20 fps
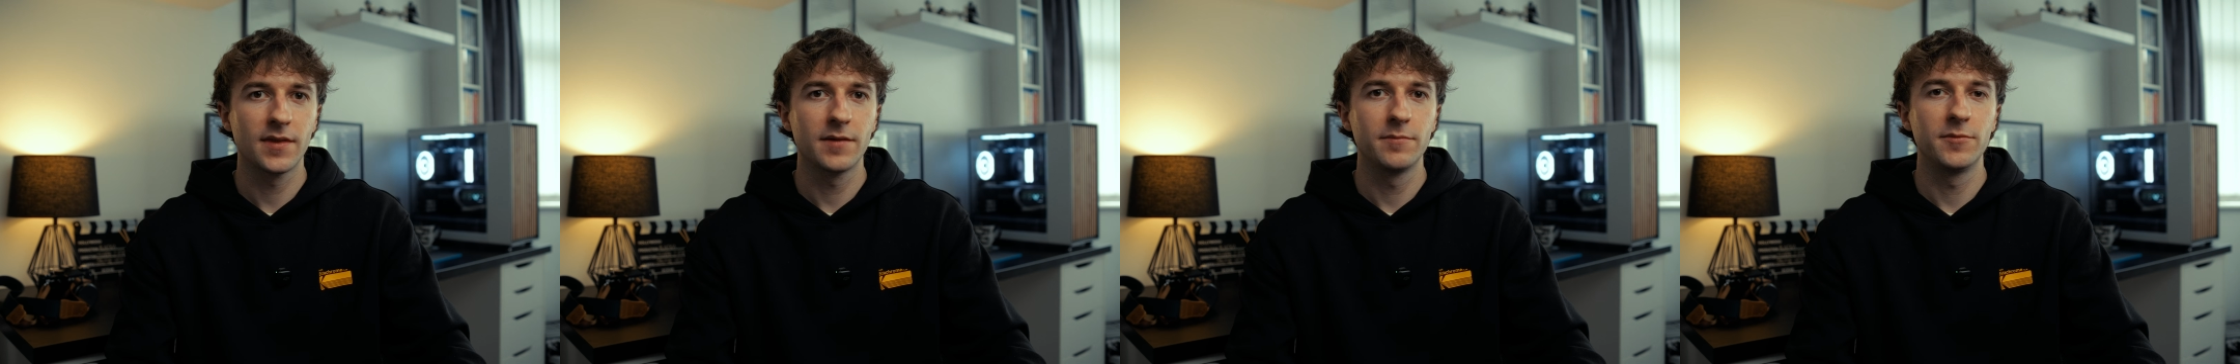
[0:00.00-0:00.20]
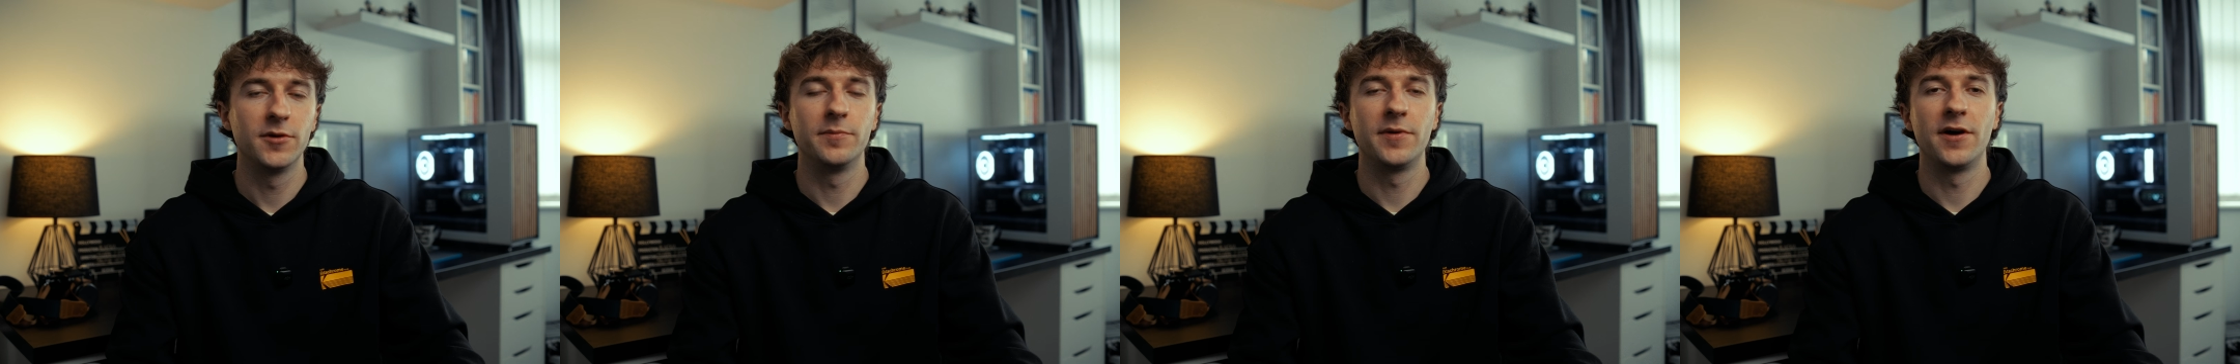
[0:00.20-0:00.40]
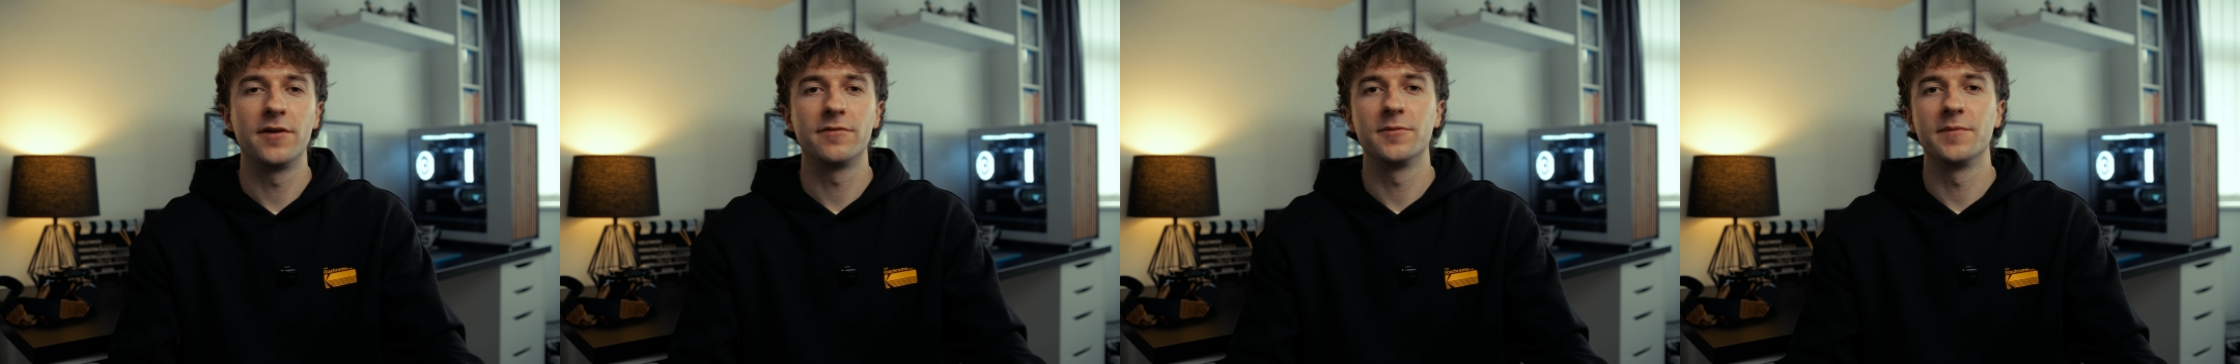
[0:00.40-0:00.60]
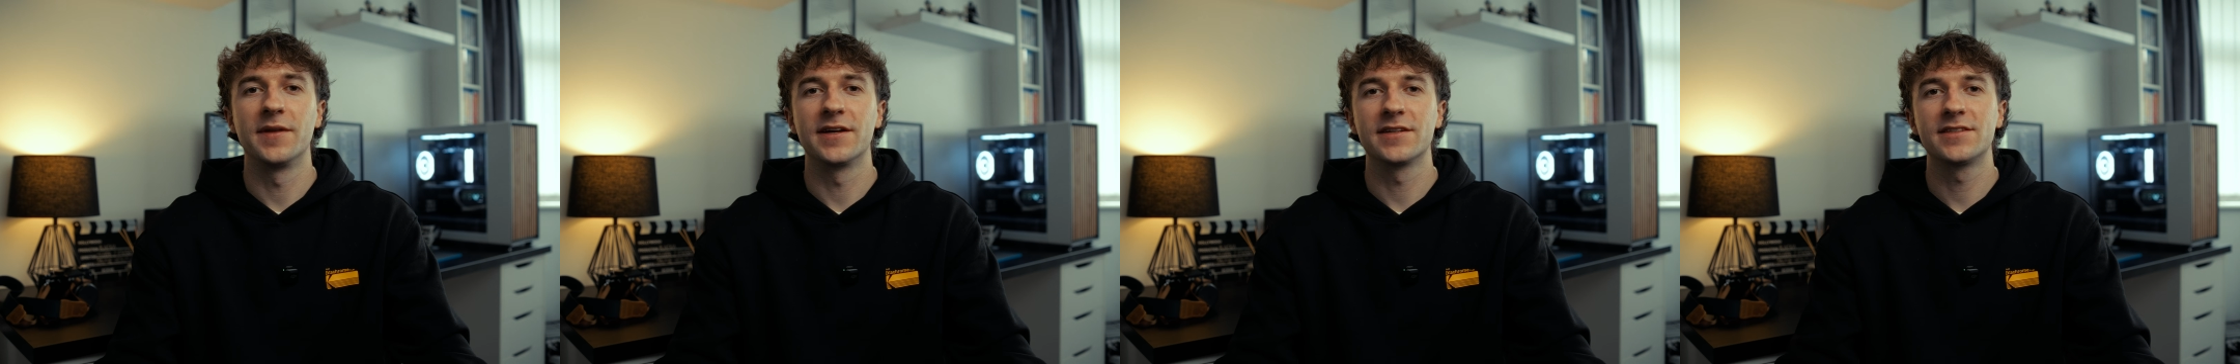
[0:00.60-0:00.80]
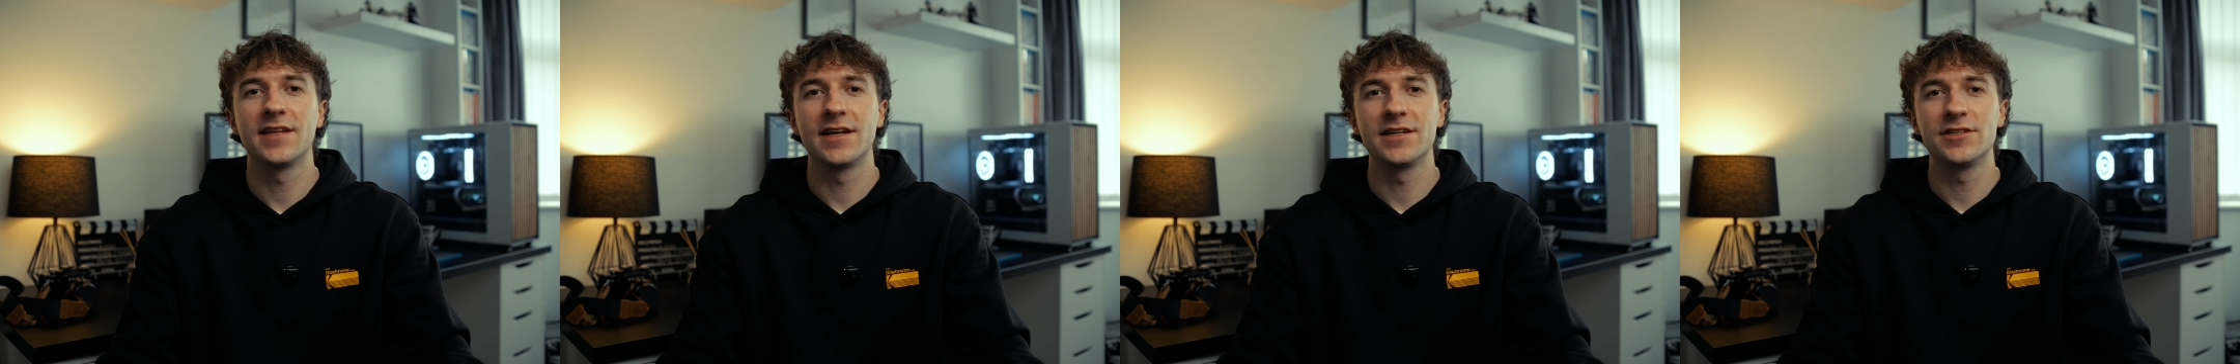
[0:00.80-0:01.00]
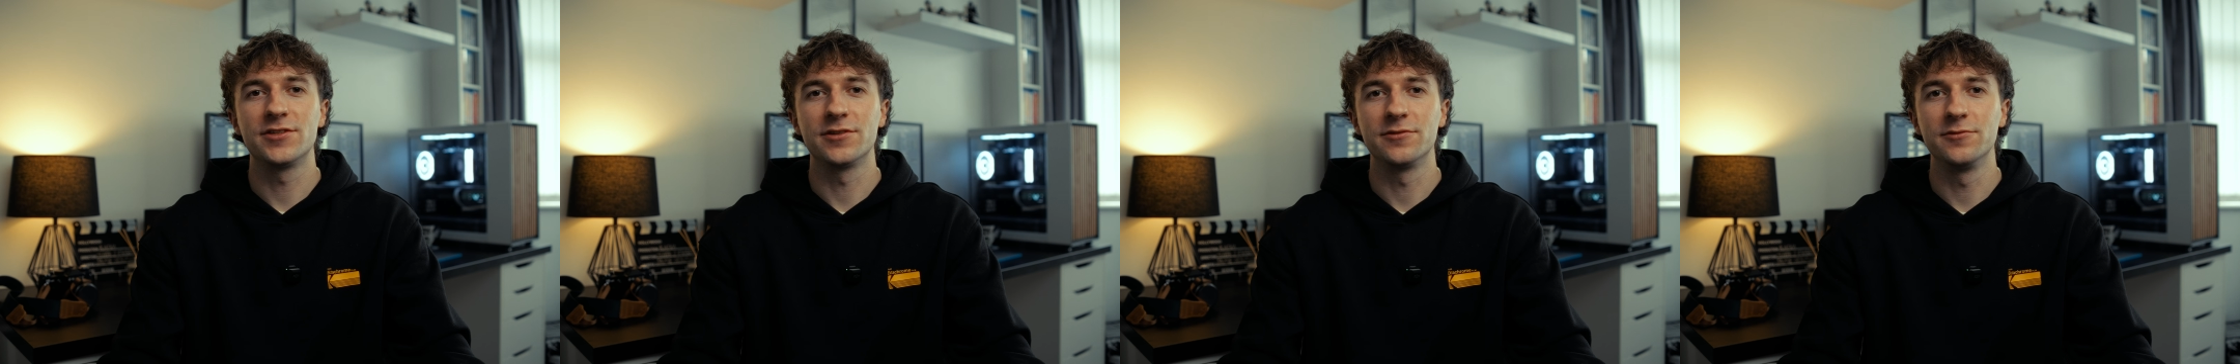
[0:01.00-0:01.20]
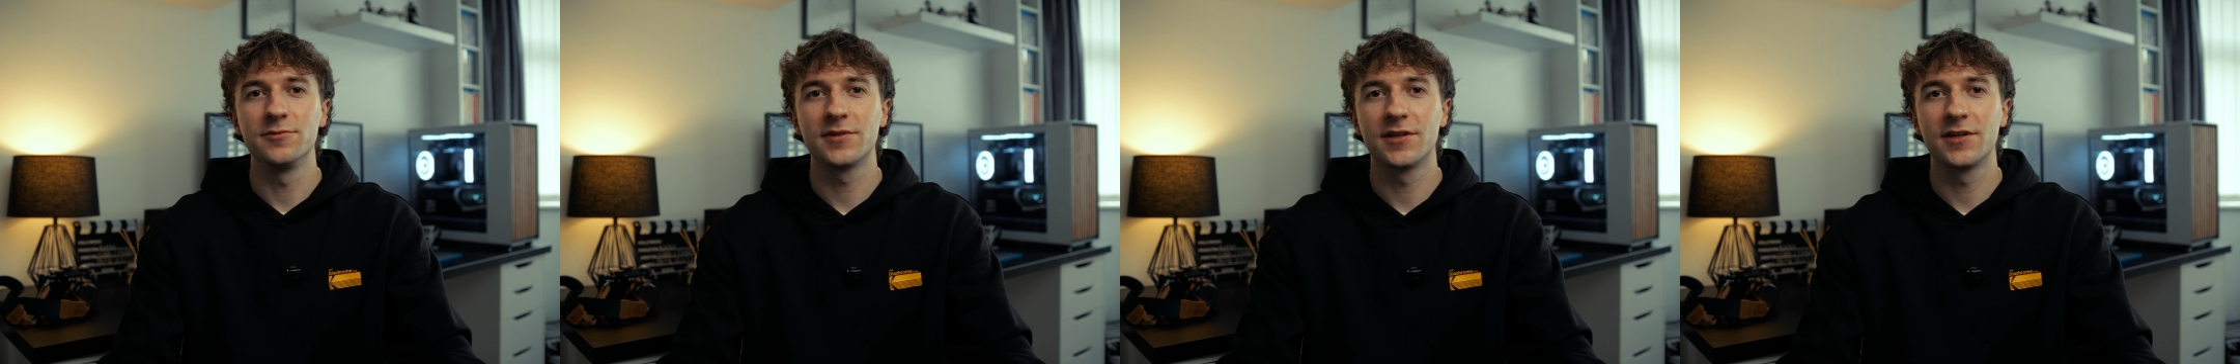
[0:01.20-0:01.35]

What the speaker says: But apart from that, stay tuned,